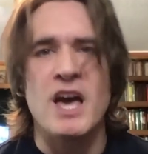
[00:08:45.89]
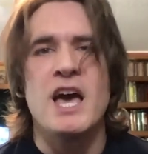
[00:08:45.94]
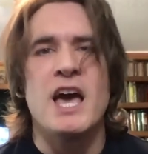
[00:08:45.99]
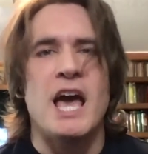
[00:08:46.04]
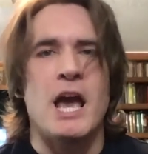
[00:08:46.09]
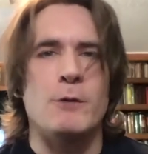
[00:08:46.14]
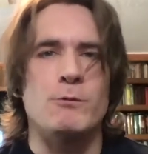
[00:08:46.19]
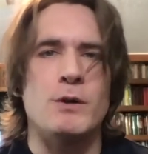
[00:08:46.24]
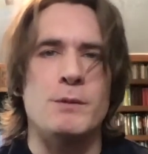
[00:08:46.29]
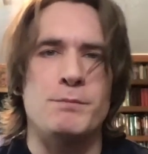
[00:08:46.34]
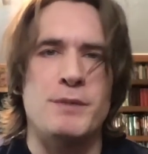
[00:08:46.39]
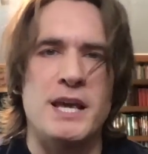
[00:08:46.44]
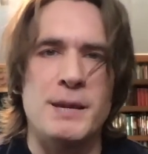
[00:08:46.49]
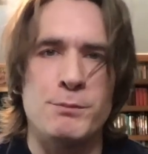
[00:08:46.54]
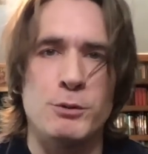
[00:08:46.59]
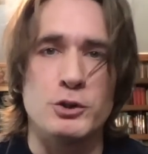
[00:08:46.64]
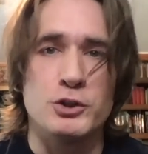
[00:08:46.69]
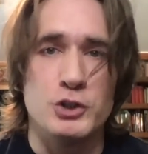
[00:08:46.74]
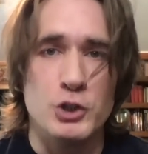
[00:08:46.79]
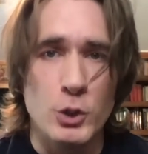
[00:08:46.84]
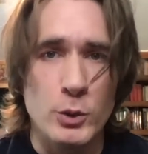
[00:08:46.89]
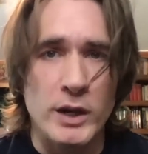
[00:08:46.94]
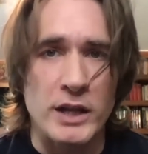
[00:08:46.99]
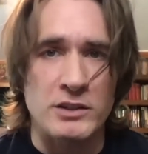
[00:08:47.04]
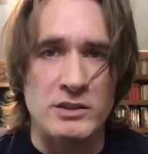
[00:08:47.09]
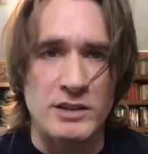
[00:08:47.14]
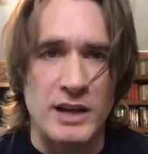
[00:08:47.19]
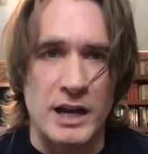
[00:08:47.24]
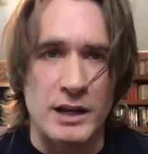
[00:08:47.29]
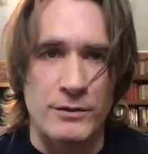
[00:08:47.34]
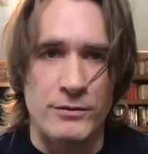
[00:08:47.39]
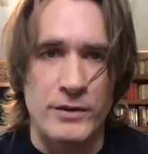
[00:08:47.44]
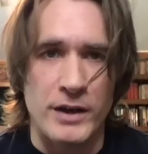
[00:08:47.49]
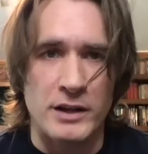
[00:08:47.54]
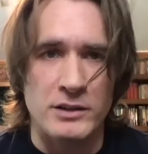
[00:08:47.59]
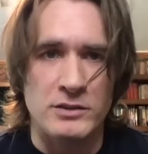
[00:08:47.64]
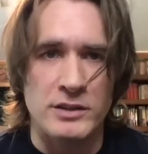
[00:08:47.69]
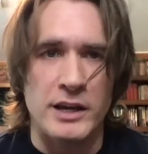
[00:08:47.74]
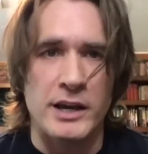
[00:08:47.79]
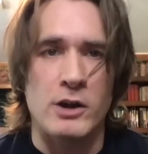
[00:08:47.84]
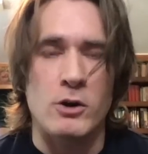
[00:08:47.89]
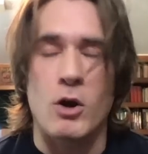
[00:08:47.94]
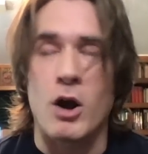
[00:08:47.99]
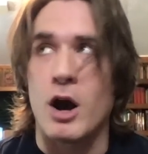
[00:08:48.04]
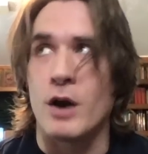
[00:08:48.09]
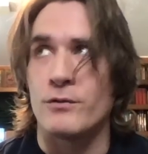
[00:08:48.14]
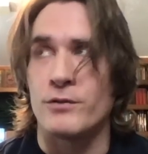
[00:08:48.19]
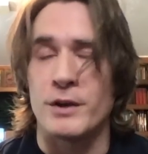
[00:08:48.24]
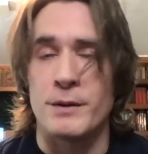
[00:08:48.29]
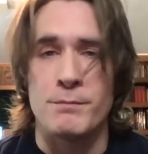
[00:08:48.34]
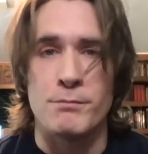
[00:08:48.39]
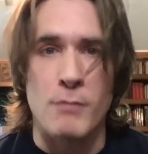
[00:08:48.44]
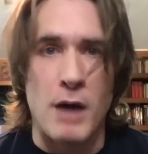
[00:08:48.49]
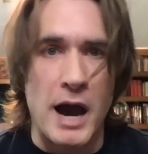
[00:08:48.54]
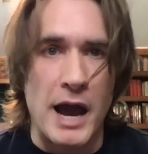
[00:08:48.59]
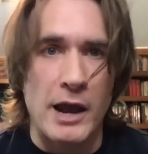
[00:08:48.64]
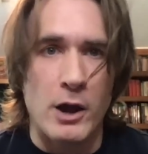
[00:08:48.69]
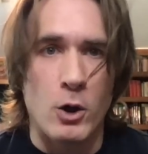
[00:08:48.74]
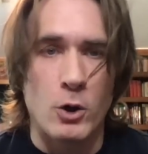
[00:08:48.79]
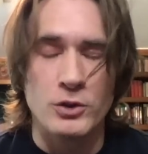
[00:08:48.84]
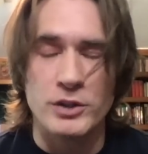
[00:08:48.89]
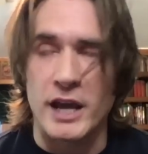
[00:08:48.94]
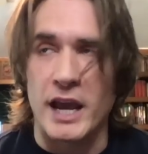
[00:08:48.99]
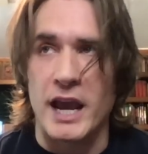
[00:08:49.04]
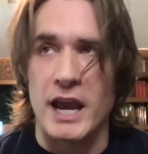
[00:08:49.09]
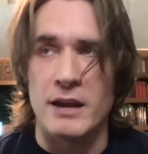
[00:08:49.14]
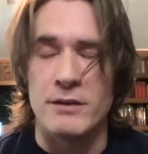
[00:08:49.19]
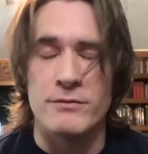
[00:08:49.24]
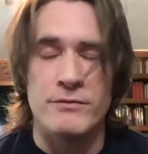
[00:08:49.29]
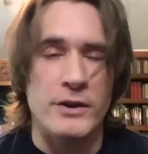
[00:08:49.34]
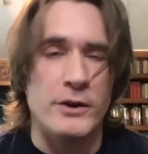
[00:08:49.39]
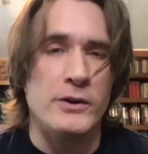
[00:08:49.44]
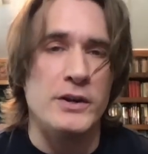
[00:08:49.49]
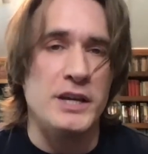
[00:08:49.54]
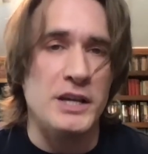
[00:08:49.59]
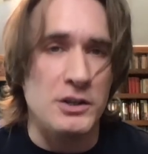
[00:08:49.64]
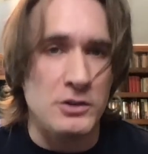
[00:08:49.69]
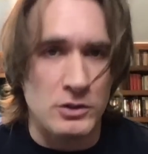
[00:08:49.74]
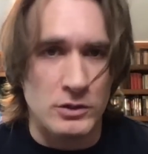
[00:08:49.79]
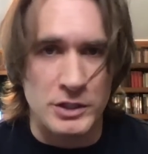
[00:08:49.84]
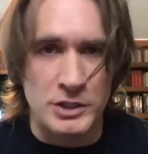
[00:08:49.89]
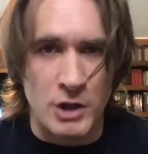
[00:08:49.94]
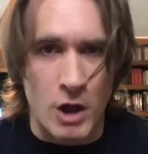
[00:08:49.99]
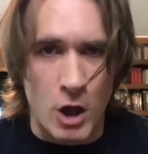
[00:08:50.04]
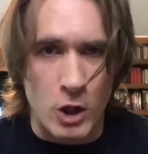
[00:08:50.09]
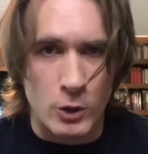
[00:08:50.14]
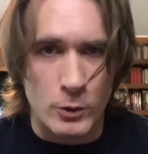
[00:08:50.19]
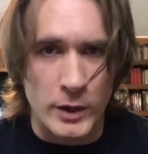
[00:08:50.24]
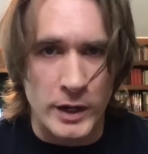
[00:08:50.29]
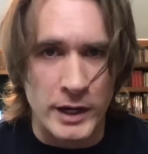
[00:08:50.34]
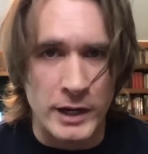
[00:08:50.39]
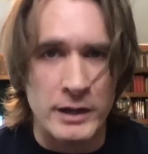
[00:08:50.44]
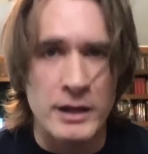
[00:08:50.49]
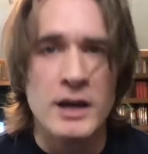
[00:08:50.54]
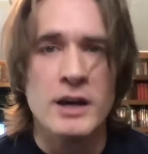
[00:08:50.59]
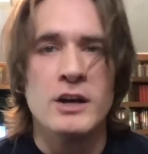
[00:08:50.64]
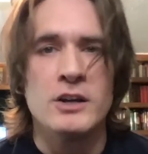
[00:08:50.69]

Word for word: And when people do get side effects, they are often mild and very easily tolerated.